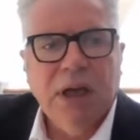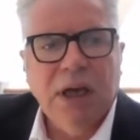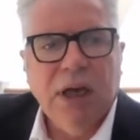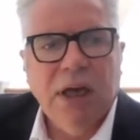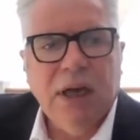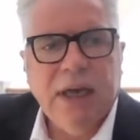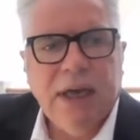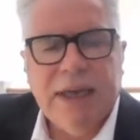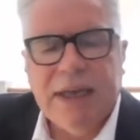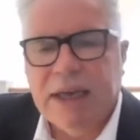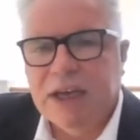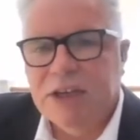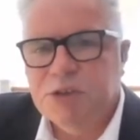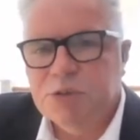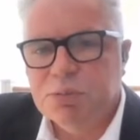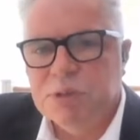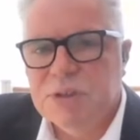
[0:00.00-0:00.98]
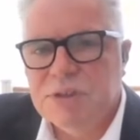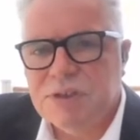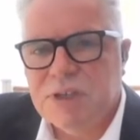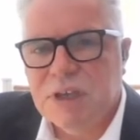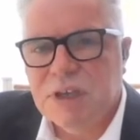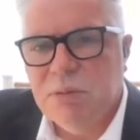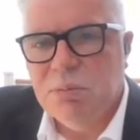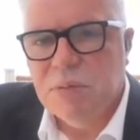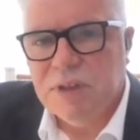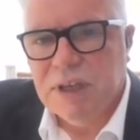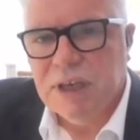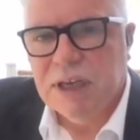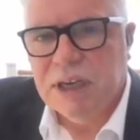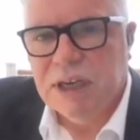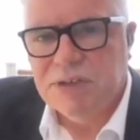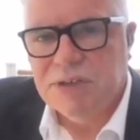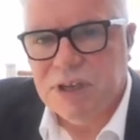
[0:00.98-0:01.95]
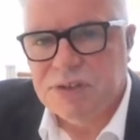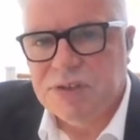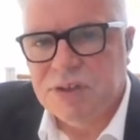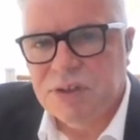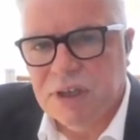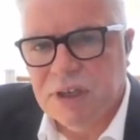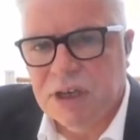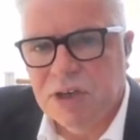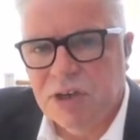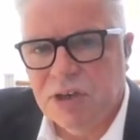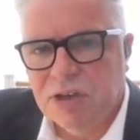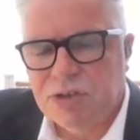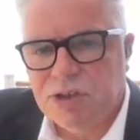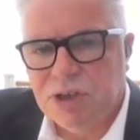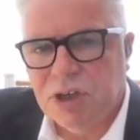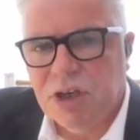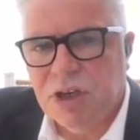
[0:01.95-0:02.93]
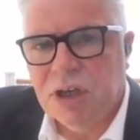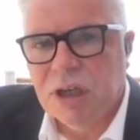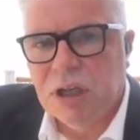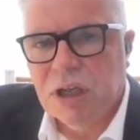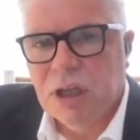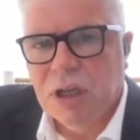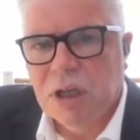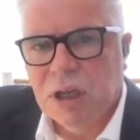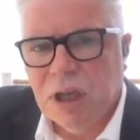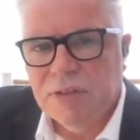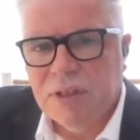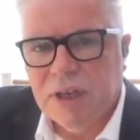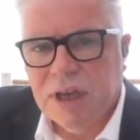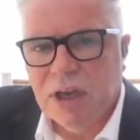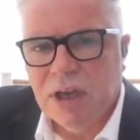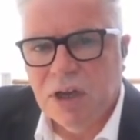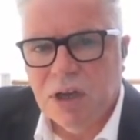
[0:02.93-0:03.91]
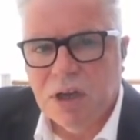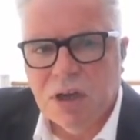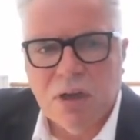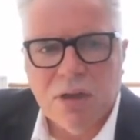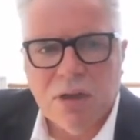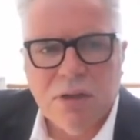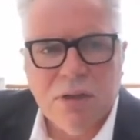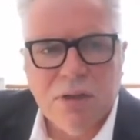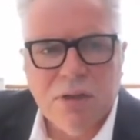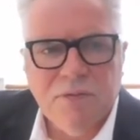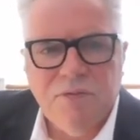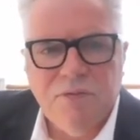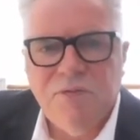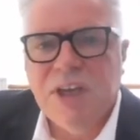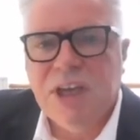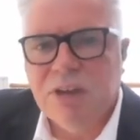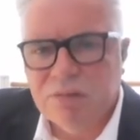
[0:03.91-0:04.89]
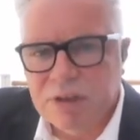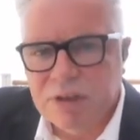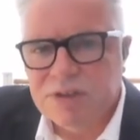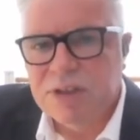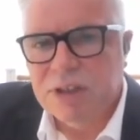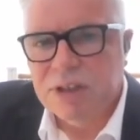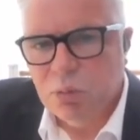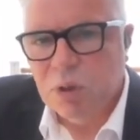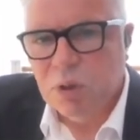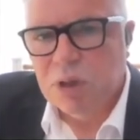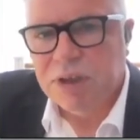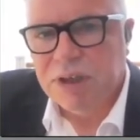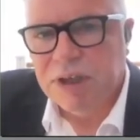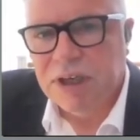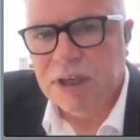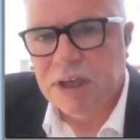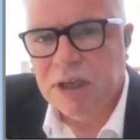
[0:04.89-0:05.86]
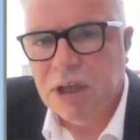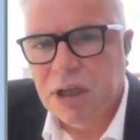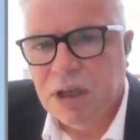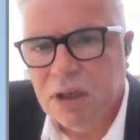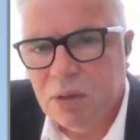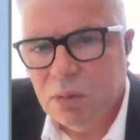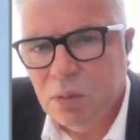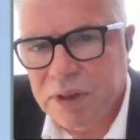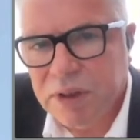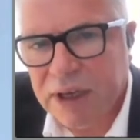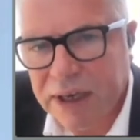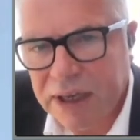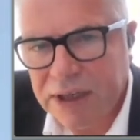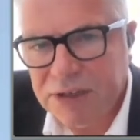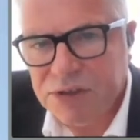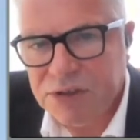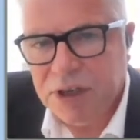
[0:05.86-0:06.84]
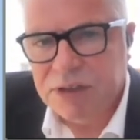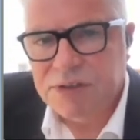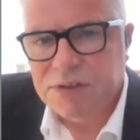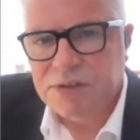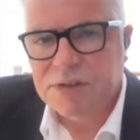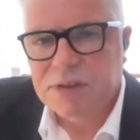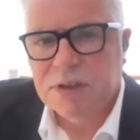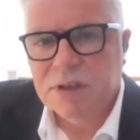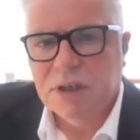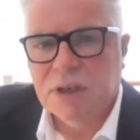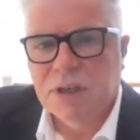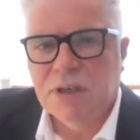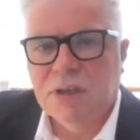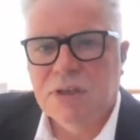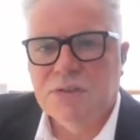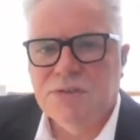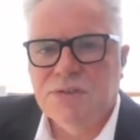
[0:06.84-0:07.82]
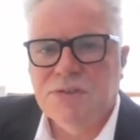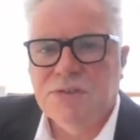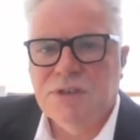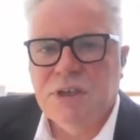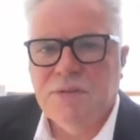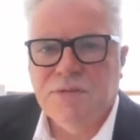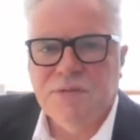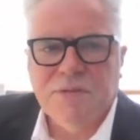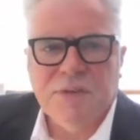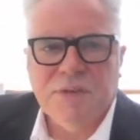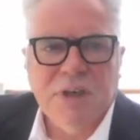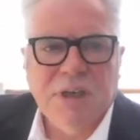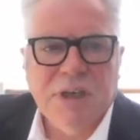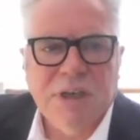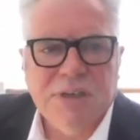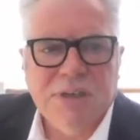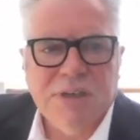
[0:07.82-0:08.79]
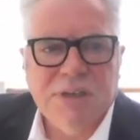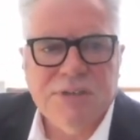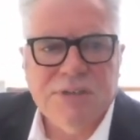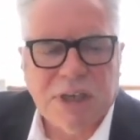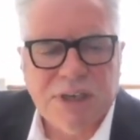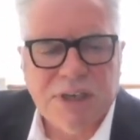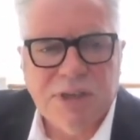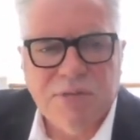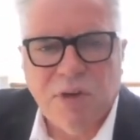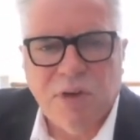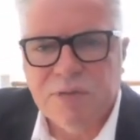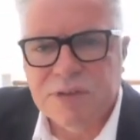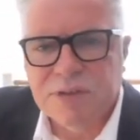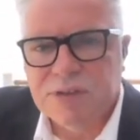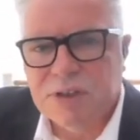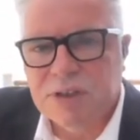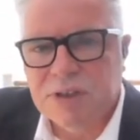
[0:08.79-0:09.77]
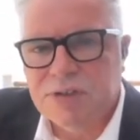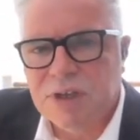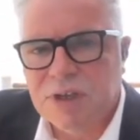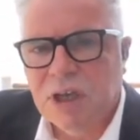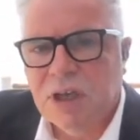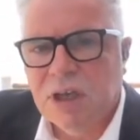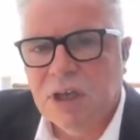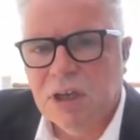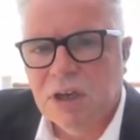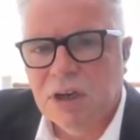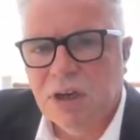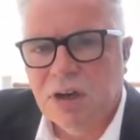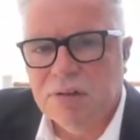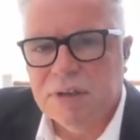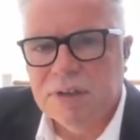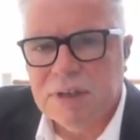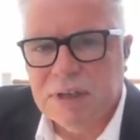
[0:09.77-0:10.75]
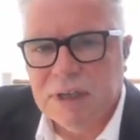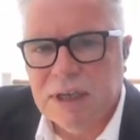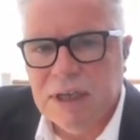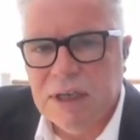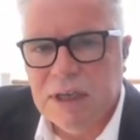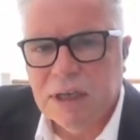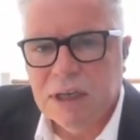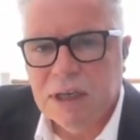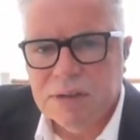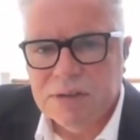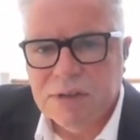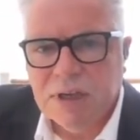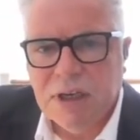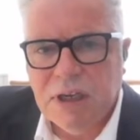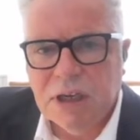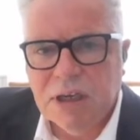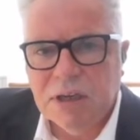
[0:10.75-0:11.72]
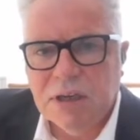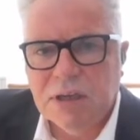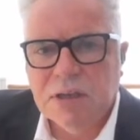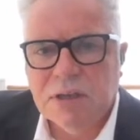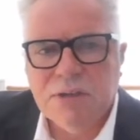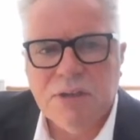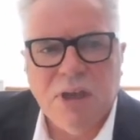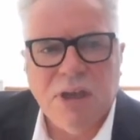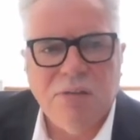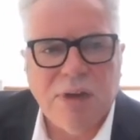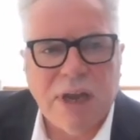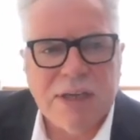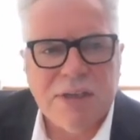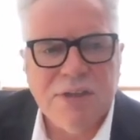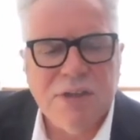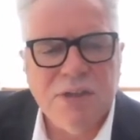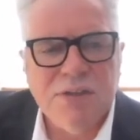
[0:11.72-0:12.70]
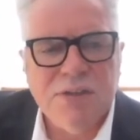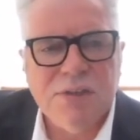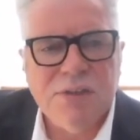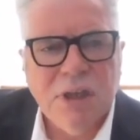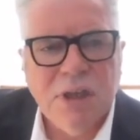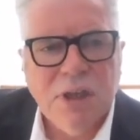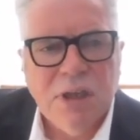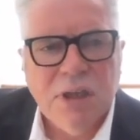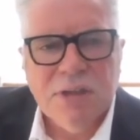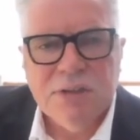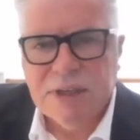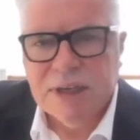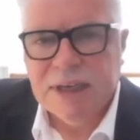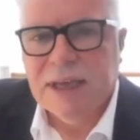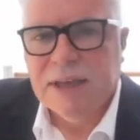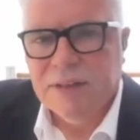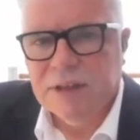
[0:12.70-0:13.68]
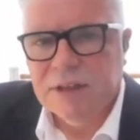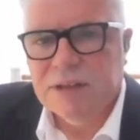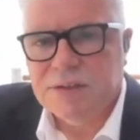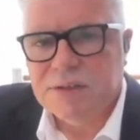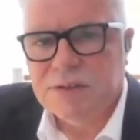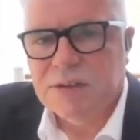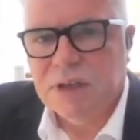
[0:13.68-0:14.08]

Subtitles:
engagement team with the NHS at the NIHR, and they are vigorously working with NHS chief executive officers and R&D senior directors to get this